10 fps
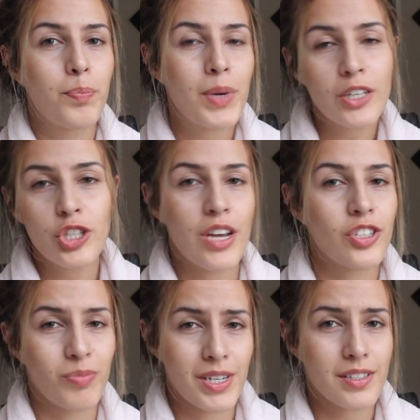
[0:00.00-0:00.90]
big
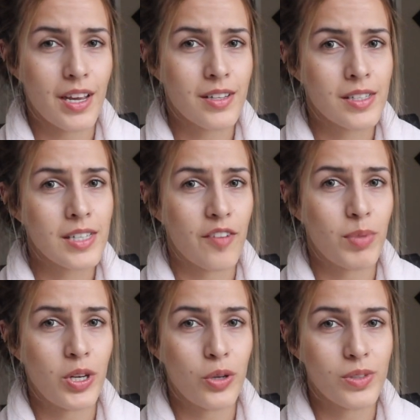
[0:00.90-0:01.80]
change in my skin since I've
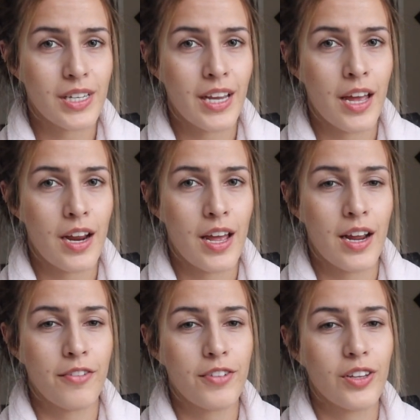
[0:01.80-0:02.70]
been using it, and
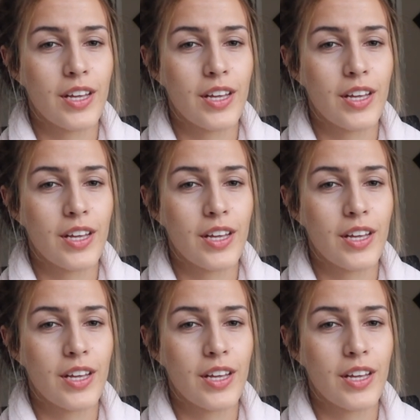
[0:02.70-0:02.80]
I feel